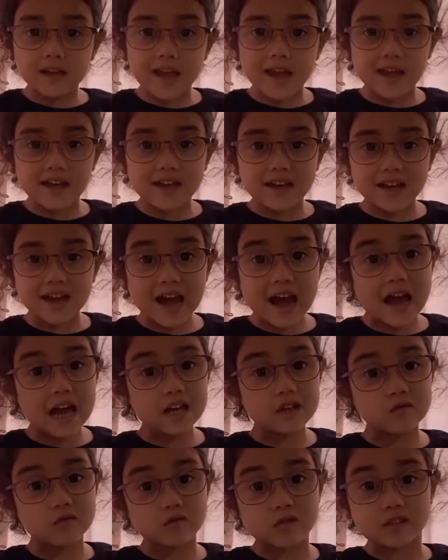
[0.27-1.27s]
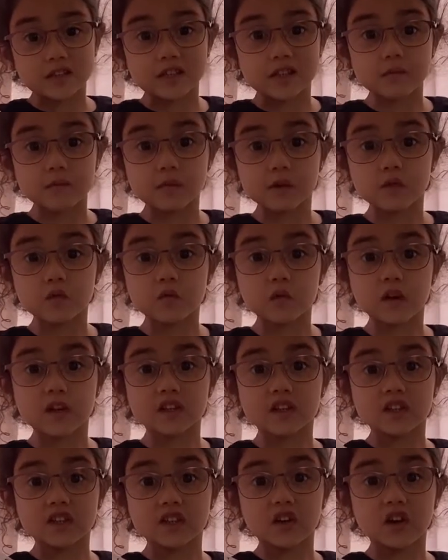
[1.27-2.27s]
Okay guys, we're going to be
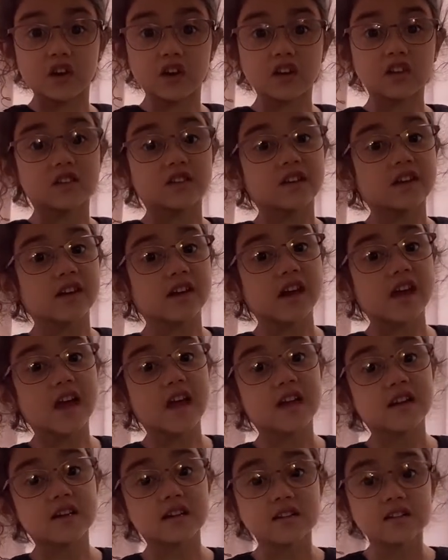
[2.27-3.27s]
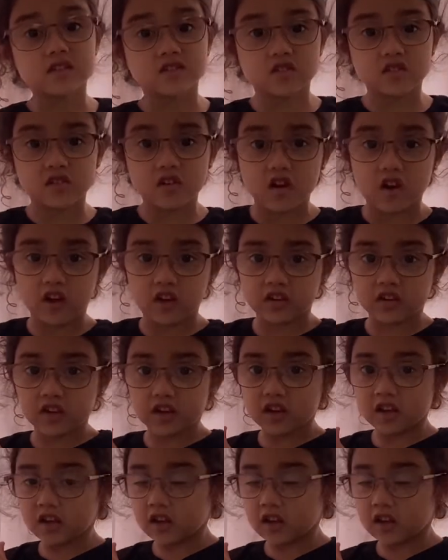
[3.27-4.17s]
working on the hexagon.